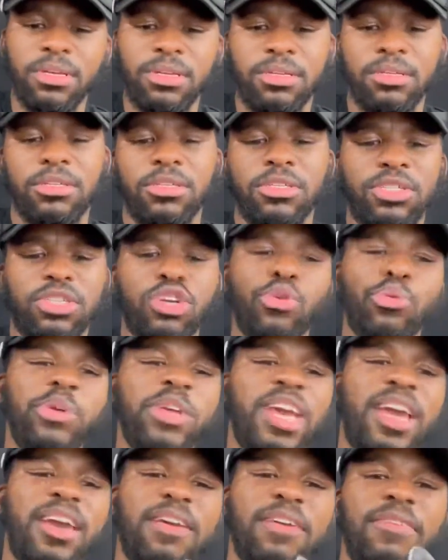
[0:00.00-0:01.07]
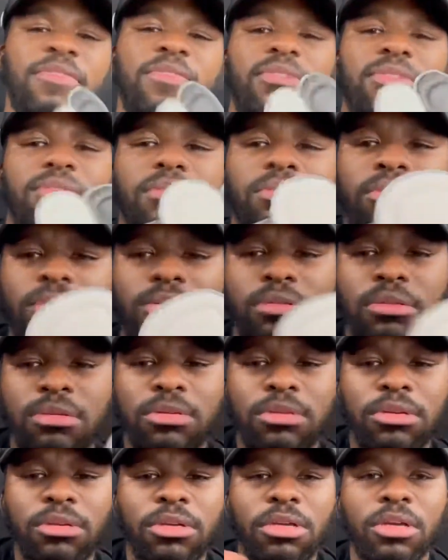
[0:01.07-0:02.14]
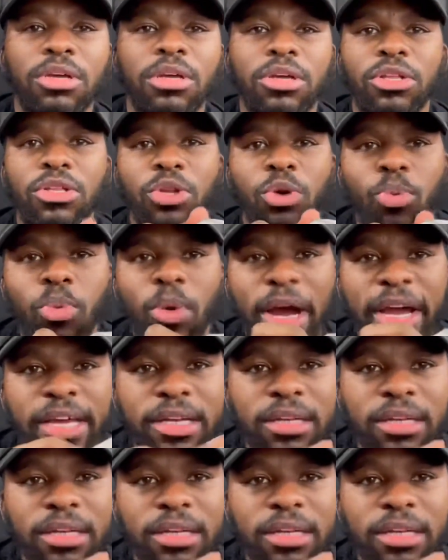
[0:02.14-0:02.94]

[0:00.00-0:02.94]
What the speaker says: So we have the white